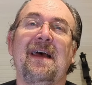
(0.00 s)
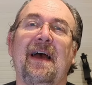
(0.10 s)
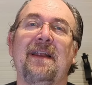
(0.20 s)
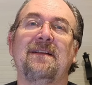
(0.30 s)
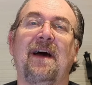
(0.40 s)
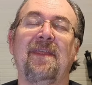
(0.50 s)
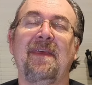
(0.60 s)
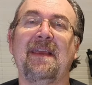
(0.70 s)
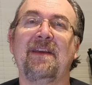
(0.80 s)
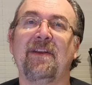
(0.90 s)
and I
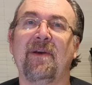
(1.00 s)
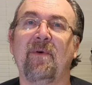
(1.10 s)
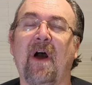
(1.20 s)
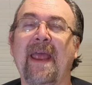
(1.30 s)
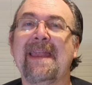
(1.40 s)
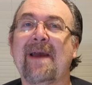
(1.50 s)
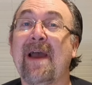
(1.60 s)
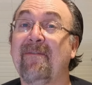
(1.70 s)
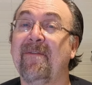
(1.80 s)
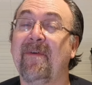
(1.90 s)
think, you know, I now
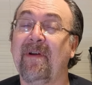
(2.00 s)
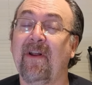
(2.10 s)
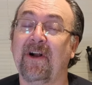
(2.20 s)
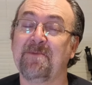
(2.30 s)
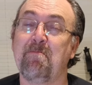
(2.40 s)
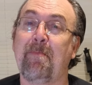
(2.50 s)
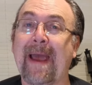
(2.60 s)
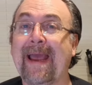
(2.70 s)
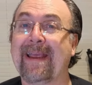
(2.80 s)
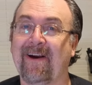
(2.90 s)
have a very large
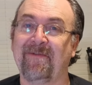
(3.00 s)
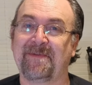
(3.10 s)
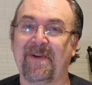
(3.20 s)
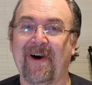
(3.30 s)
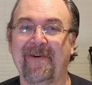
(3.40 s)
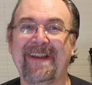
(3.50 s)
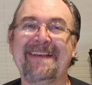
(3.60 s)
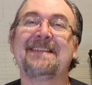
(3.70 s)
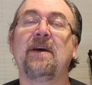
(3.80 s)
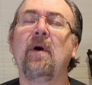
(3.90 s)
bag of Star
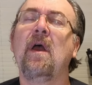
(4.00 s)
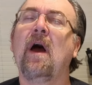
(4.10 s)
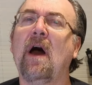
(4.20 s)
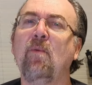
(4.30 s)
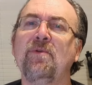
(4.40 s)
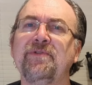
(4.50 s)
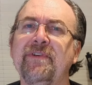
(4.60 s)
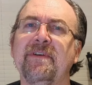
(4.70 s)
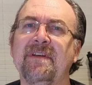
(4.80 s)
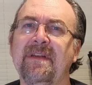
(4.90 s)
Anise, so I will
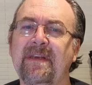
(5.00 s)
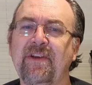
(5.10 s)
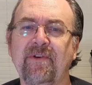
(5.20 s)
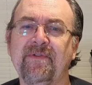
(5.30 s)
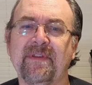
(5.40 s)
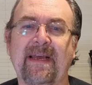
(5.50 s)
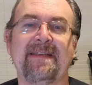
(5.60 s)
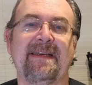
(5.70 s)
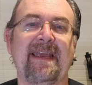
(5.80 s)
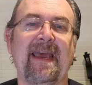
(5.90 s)
certainly use
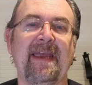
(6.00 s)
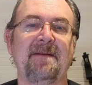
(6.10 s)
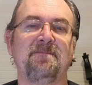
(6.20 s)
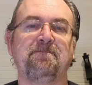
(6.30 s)
that again.